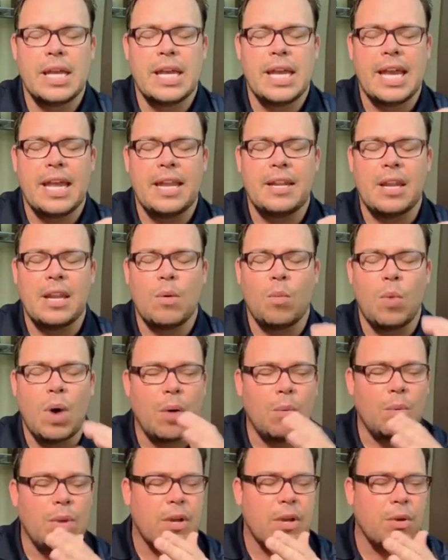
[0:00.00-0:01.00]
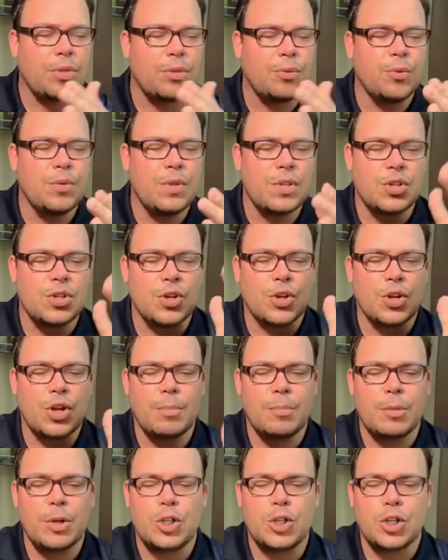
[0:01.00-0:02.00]
and while we go through this, you're going to
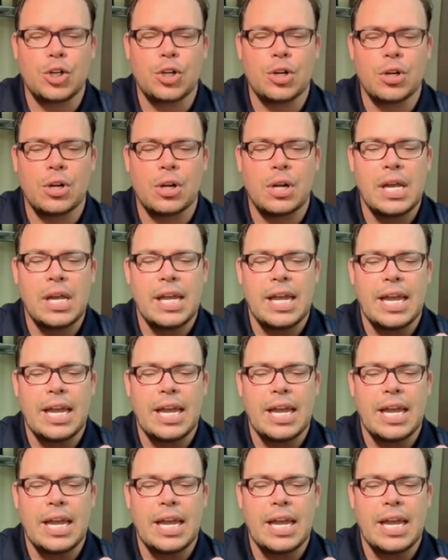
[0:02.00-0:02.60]
mature,